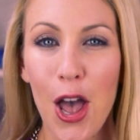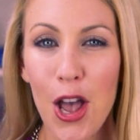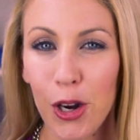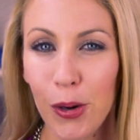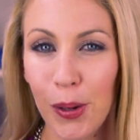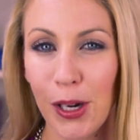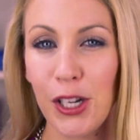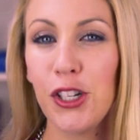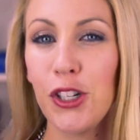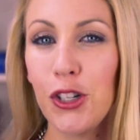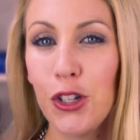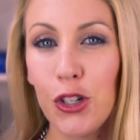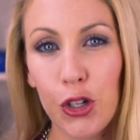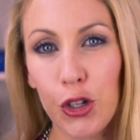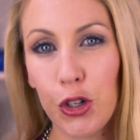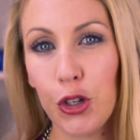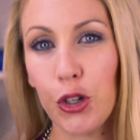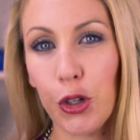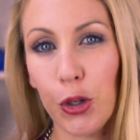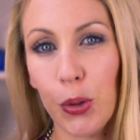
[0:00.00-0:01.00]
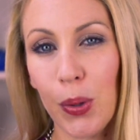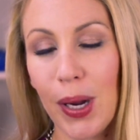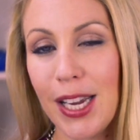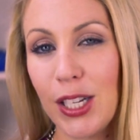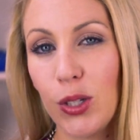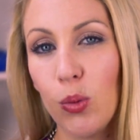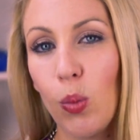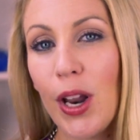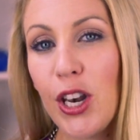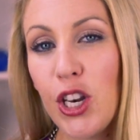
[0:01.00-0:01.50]
Question 2
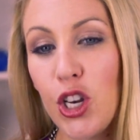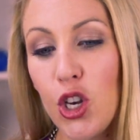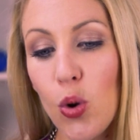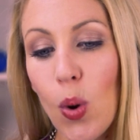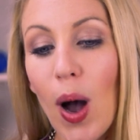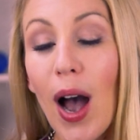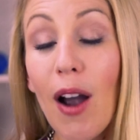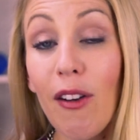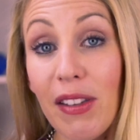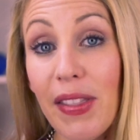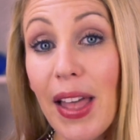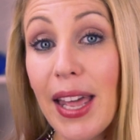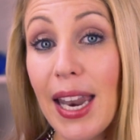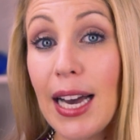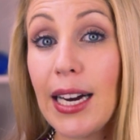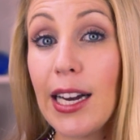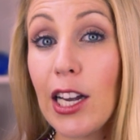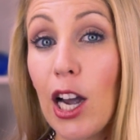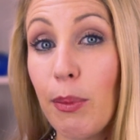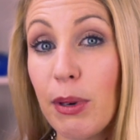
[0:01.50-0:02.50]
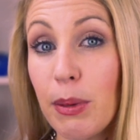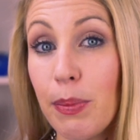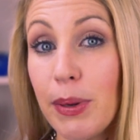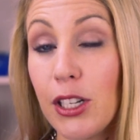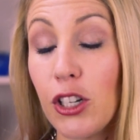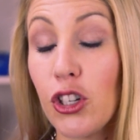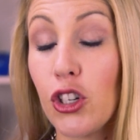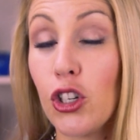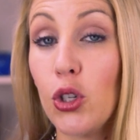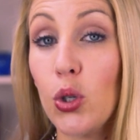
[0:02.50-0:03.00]
is, when you are in that helicopter
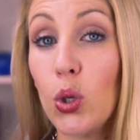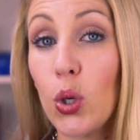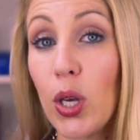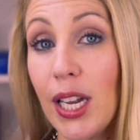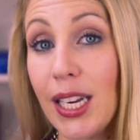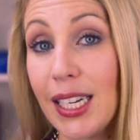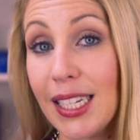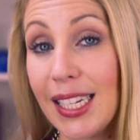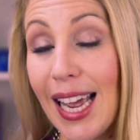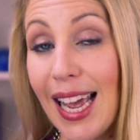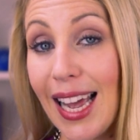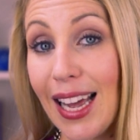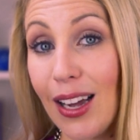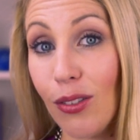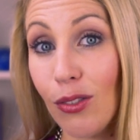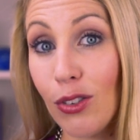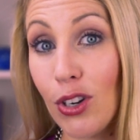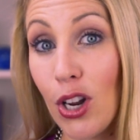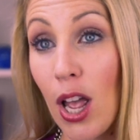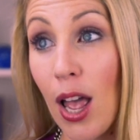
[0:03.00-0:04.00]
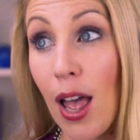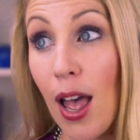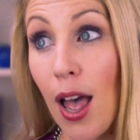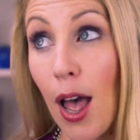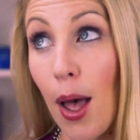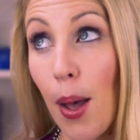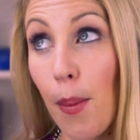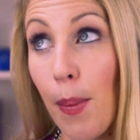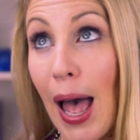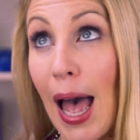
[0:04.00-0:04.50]
position looking down,
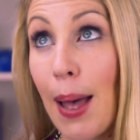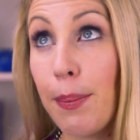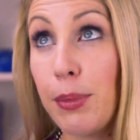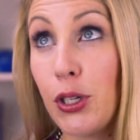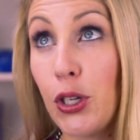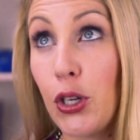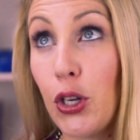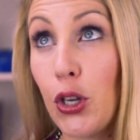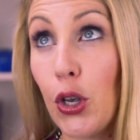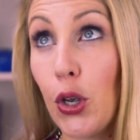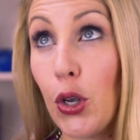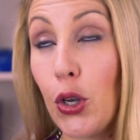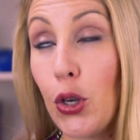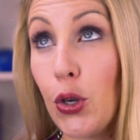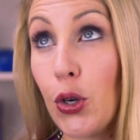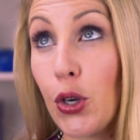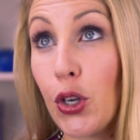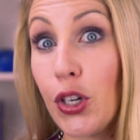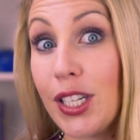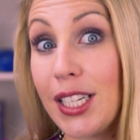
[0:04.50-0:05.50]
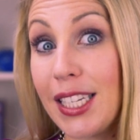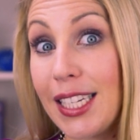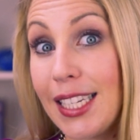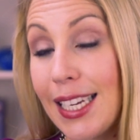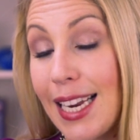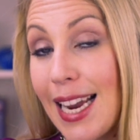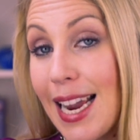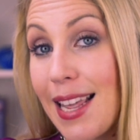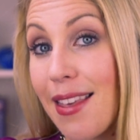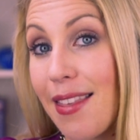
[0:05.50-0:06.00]
perhaps you could
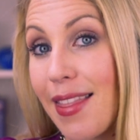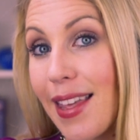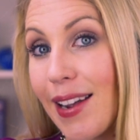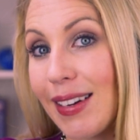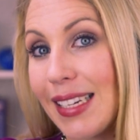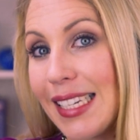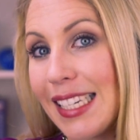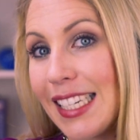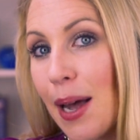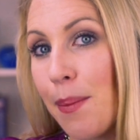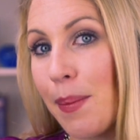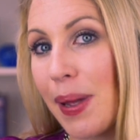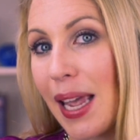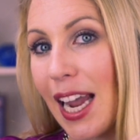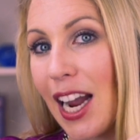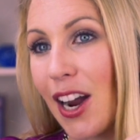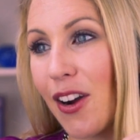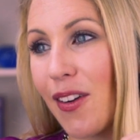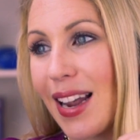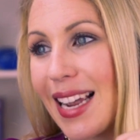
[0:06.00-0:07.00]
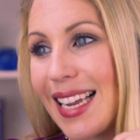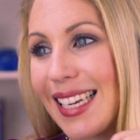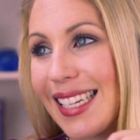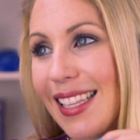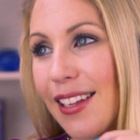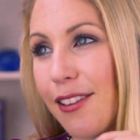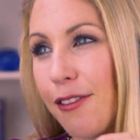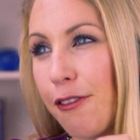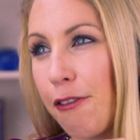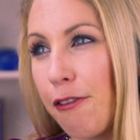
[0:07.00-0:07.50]
see that there are some areas
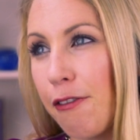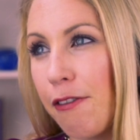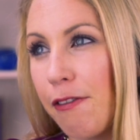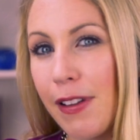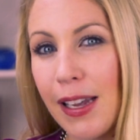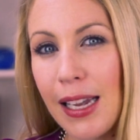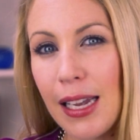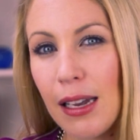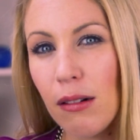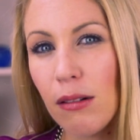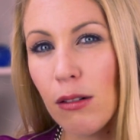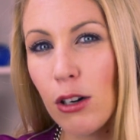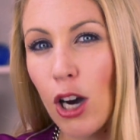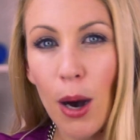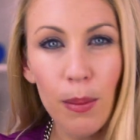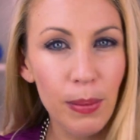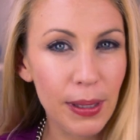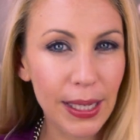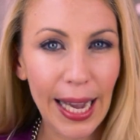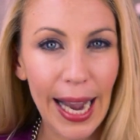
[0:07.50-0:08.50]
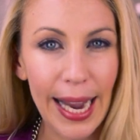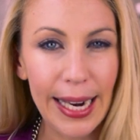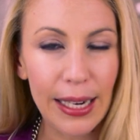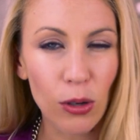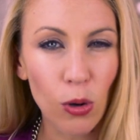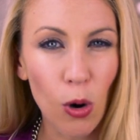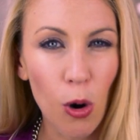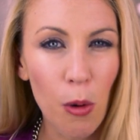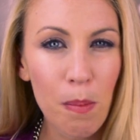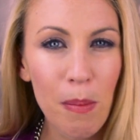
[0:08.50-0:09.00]
that feel
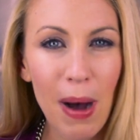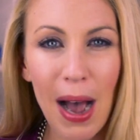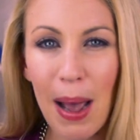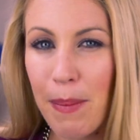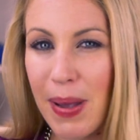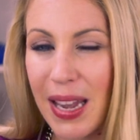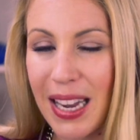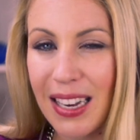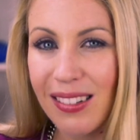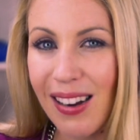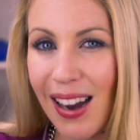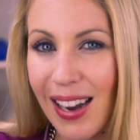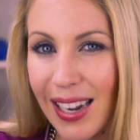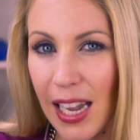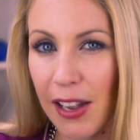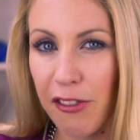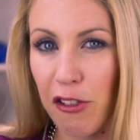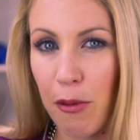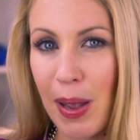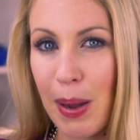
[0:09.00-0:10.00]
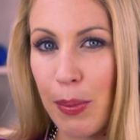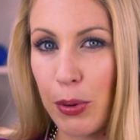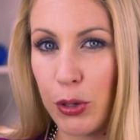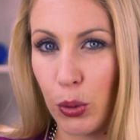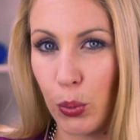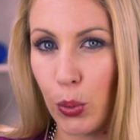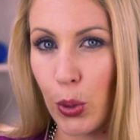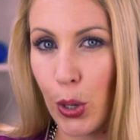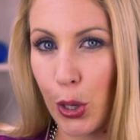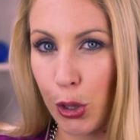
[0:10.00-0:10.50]
complicated or might be clunky for people to
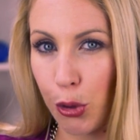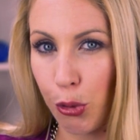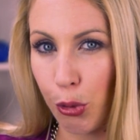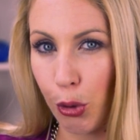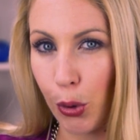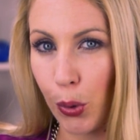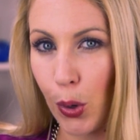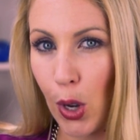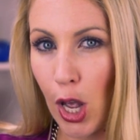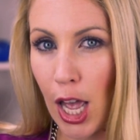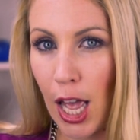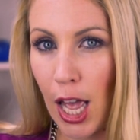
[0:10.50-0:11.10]
work through.